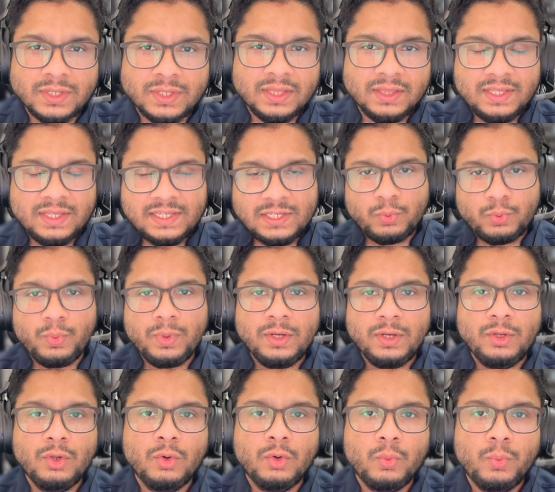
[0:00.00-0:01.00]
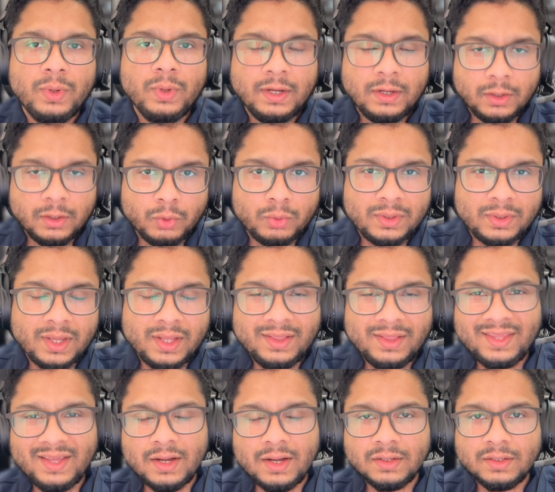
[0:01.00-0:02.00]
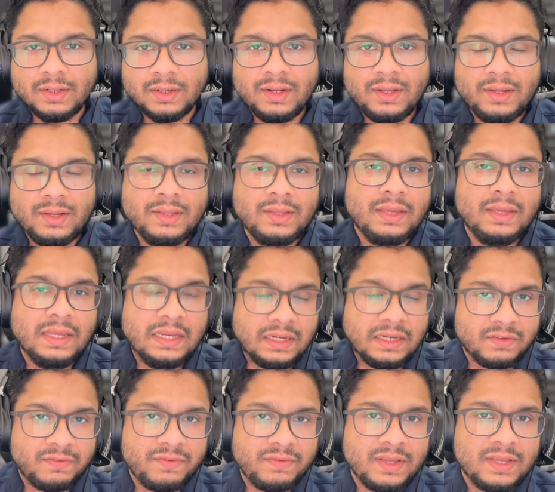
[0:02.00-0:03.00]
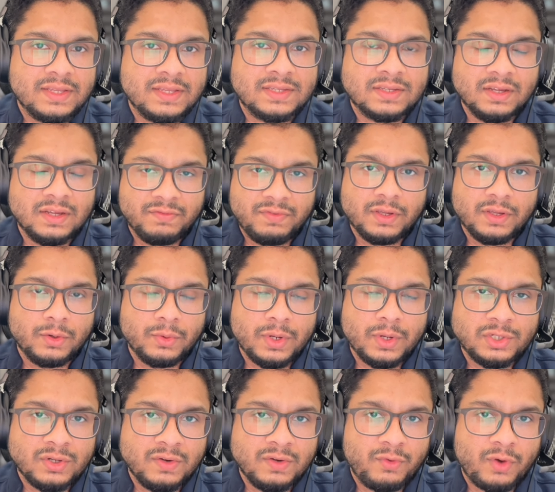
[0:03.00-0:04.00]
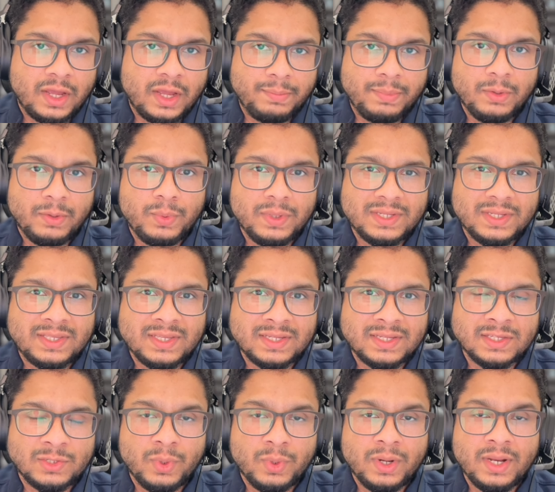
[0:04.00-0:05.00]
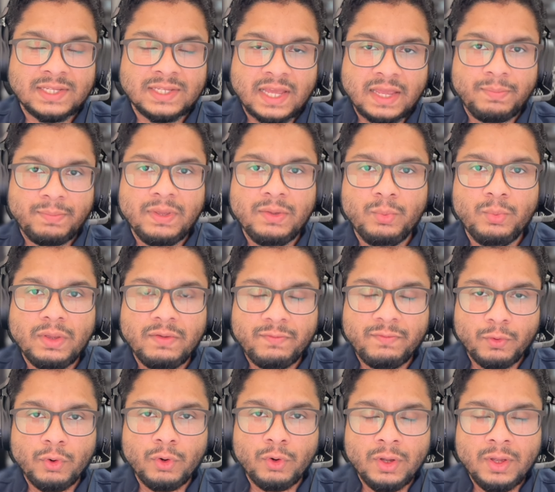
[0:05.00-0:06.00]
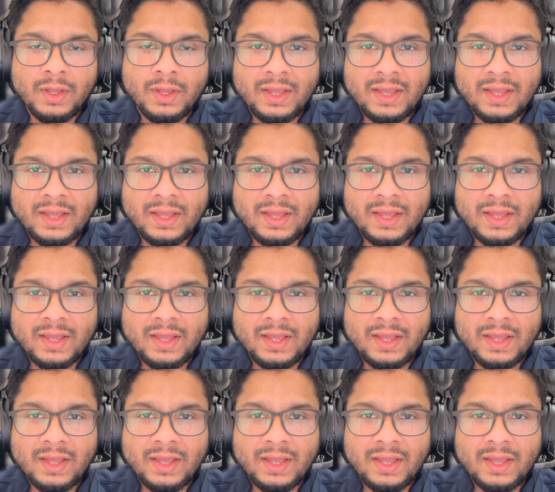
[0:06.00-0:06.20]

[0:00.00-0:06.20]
In this video, we looked at the underlying interface configuration for IPv6 as well as IPv4,